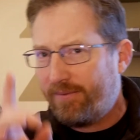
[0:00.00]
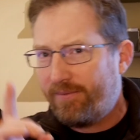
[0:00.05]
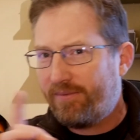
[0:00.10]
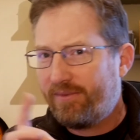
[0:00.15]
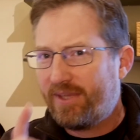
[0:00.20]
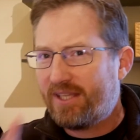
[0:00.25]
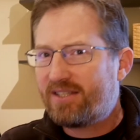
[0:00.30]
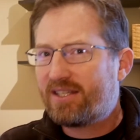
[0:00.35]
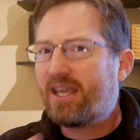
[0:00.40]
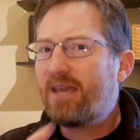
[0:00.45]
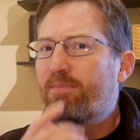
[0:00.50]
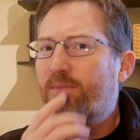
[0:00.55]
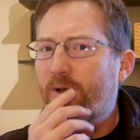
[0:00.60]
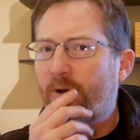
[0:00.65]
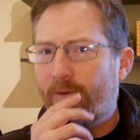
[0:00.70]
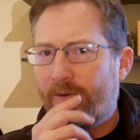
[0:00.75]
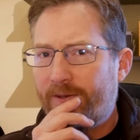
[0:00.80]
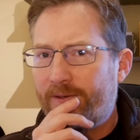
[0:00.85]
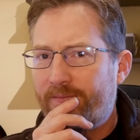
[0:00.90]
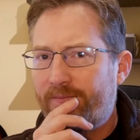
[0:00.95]
Let's keep
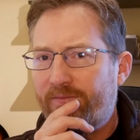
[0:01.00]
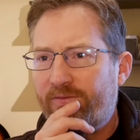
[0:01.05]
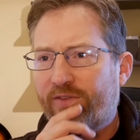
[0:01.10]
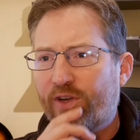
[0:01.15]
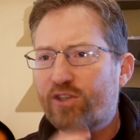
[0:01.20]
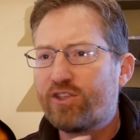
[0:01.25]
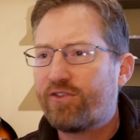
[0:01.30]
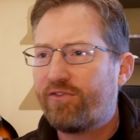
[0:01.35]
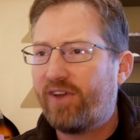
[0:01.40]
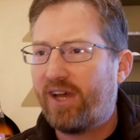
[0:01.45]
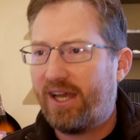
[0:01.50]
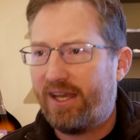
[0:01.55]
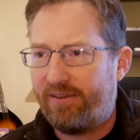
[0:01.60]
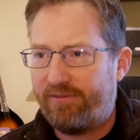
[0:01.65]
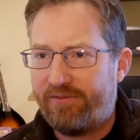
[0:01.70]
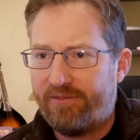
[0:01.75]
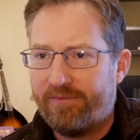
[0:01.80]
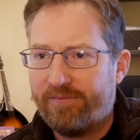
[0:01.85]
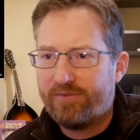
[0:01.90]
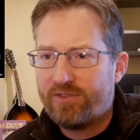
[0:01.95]
going. Verse
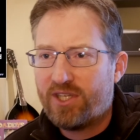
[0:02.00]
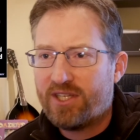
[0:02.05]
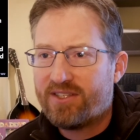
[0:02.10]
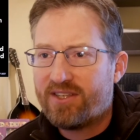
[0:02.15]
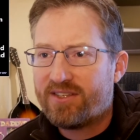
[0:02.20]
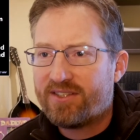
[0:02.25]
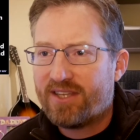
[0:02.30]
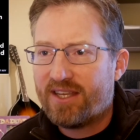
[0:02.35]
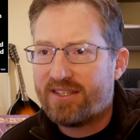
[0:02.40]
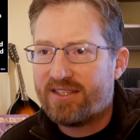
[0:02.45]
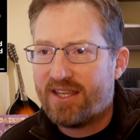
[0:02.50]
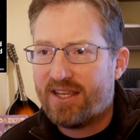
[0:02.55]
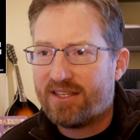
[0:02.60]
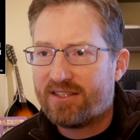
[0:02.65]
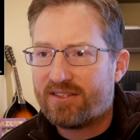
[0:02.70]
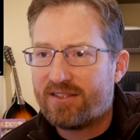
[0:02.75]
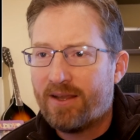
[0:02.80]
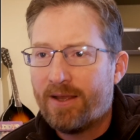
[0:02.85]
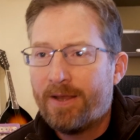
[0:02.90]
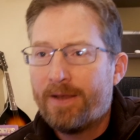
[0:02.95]
5, Jesus says
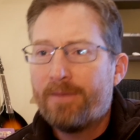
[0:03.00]
this